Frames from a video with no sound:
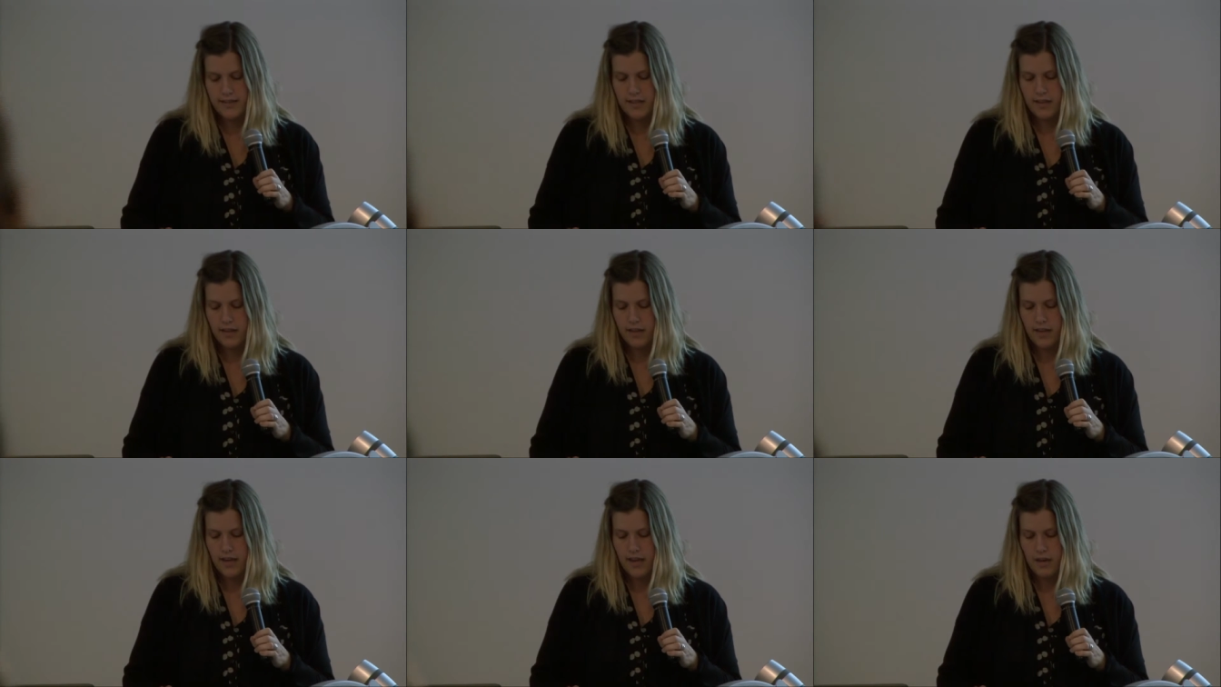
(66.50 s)
is a
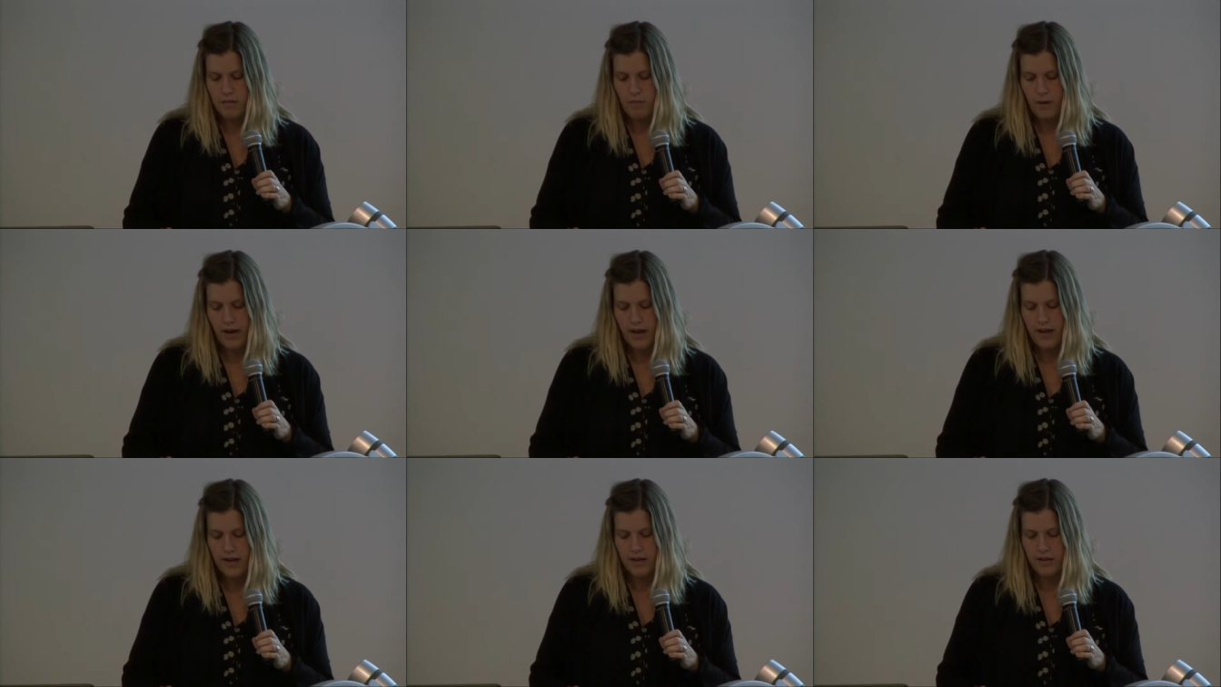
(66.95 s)
leading
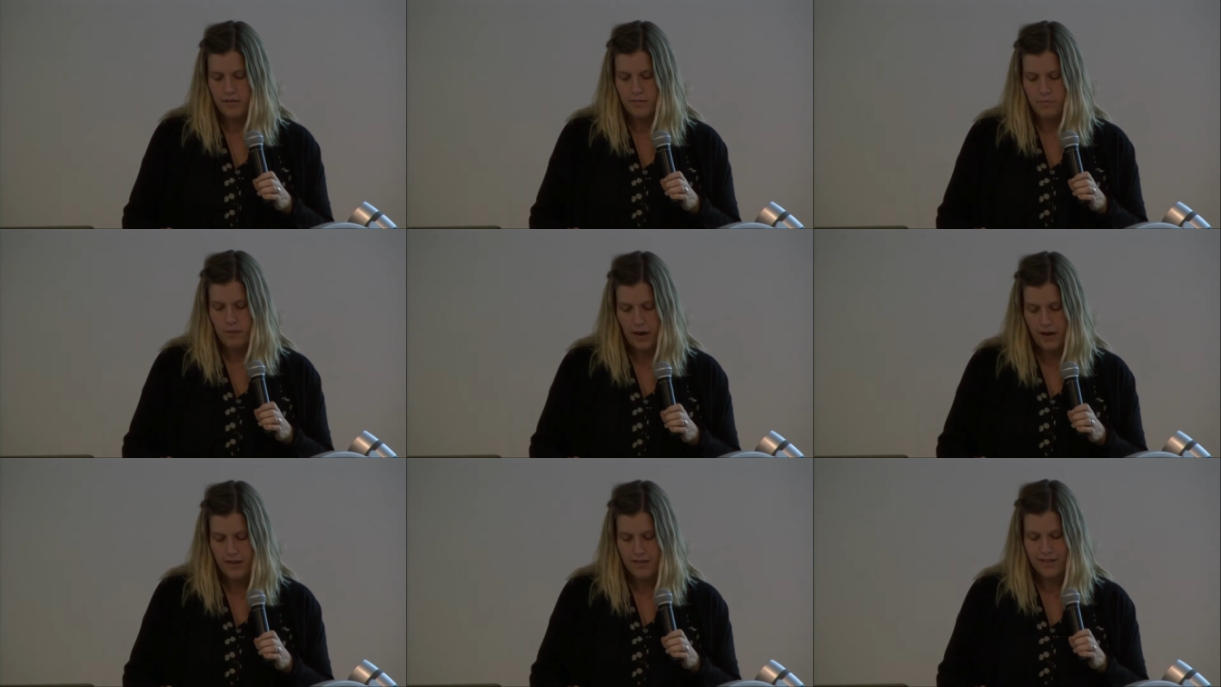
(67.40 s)

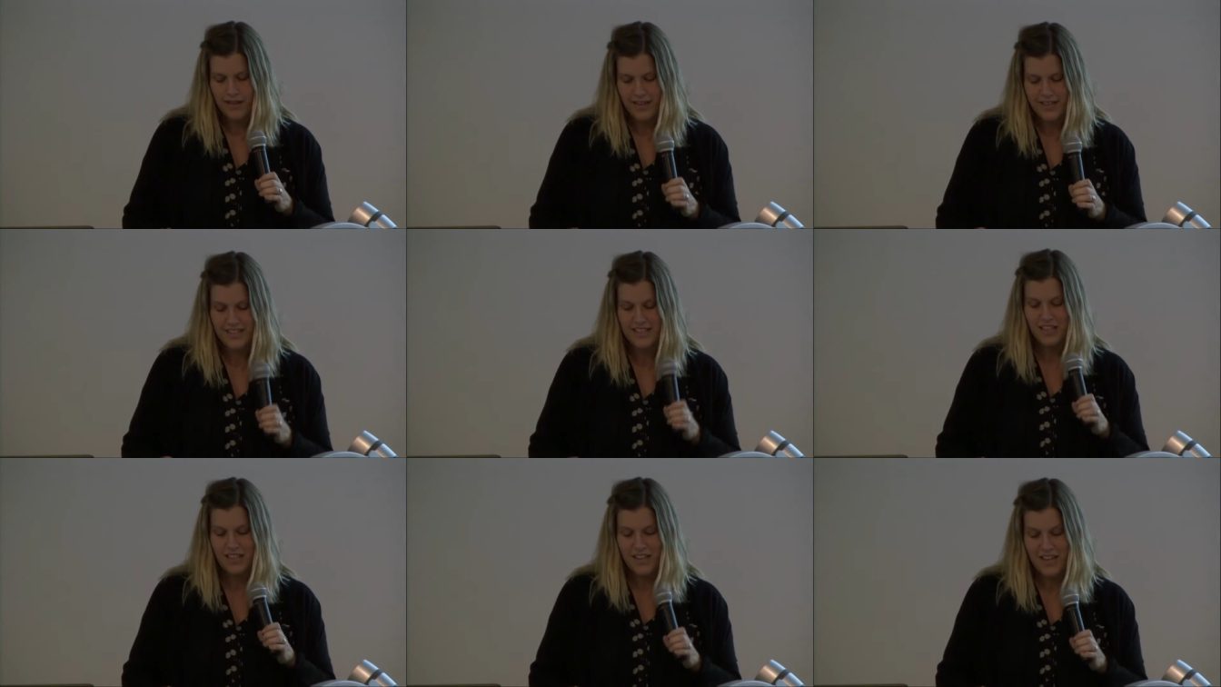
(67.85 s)

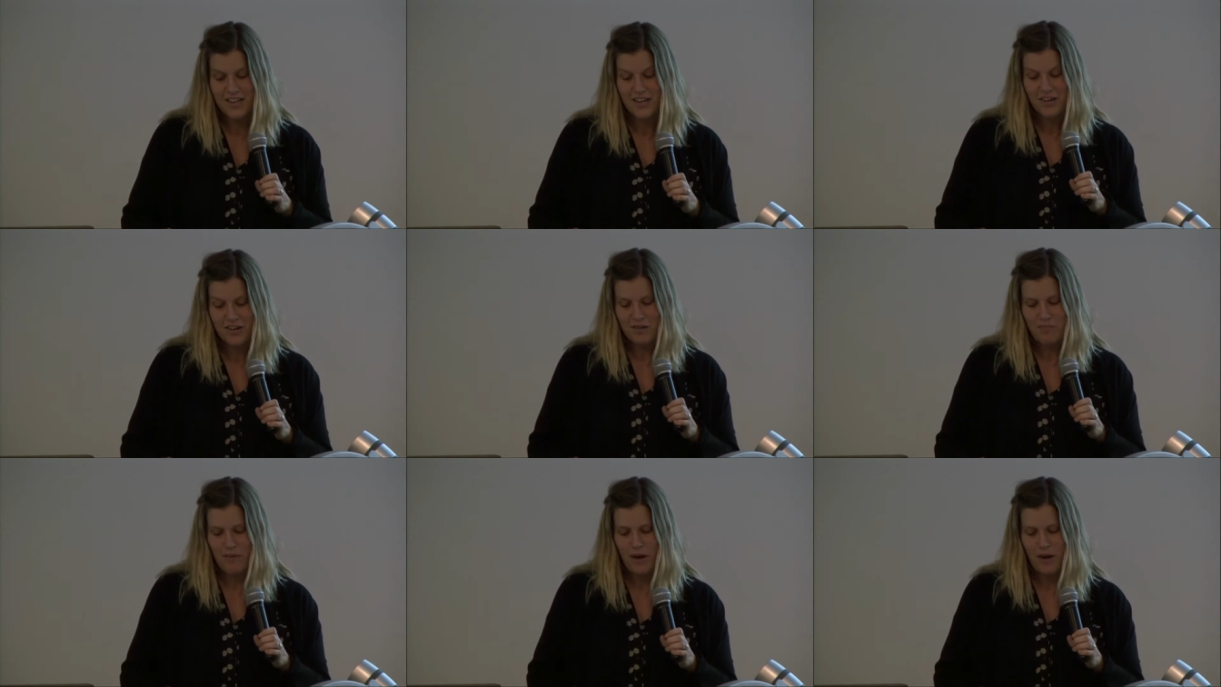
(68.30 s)
is a leader,